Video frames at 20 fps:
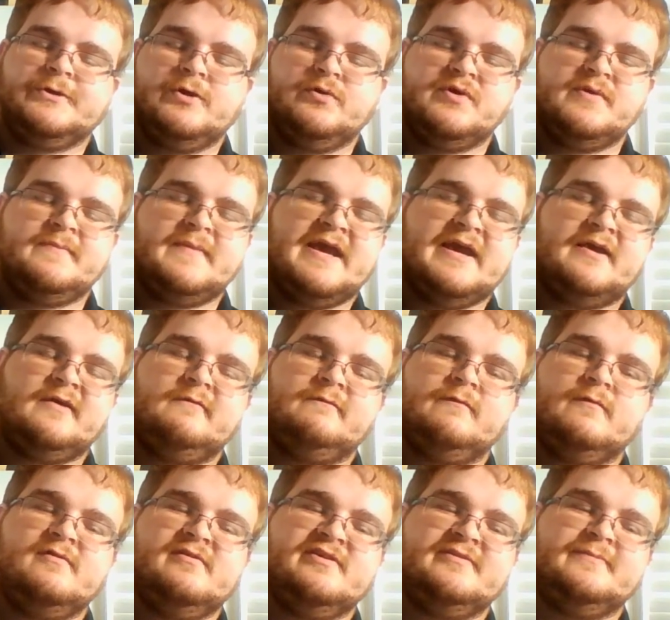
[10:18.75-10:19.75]
going back and
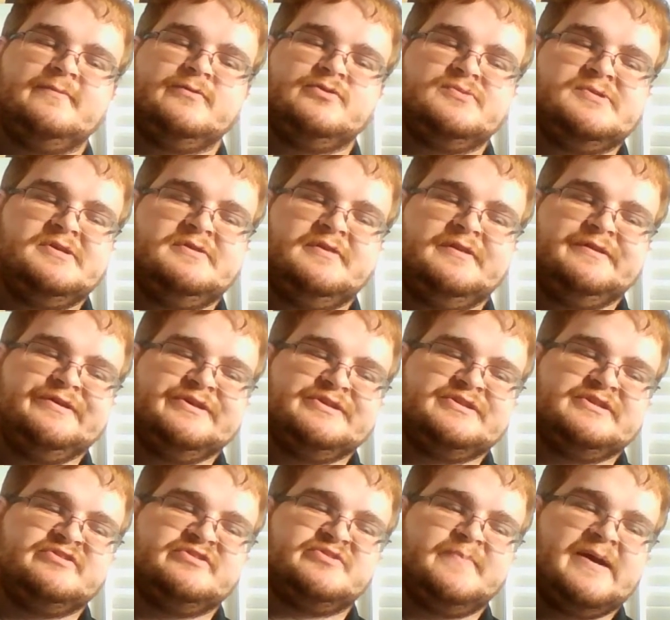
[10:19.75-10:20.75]
forth between this and